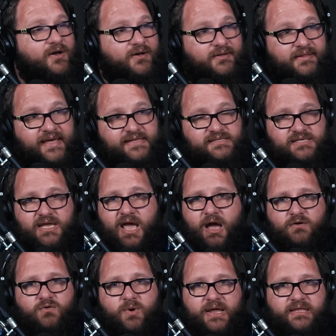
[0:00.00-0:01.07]
Let's see
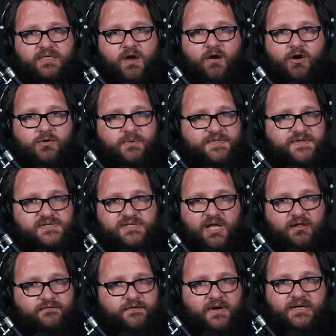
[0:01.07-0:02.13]
how quick they are with this
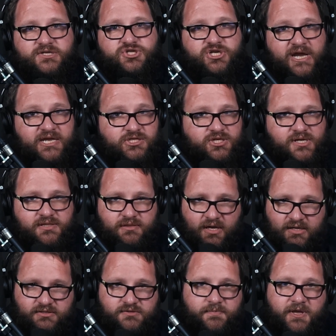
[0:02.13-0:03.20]
alpha and changing
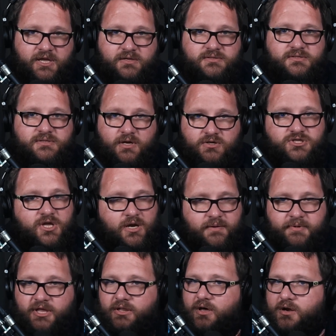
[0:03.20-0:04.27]
things, because there's going to
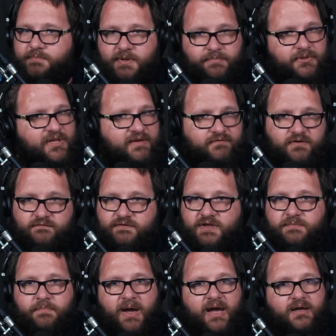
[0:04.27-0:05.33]
be a lot of people giving
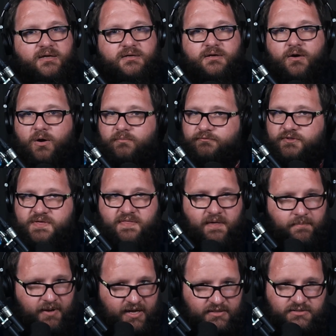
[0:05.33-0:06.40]
feedback, and hopefully they
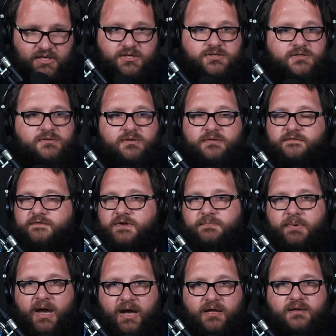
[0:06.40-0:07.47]
pay attention to the
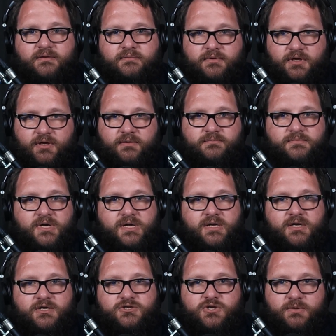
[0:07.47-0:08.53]
feedback. So
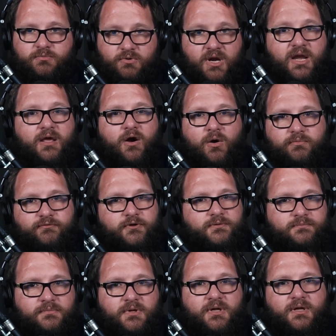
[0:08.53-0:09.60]
I'm really 100%.
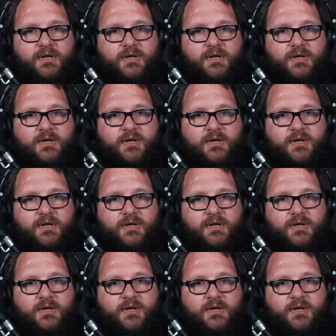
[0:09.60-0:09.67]
Hopeful.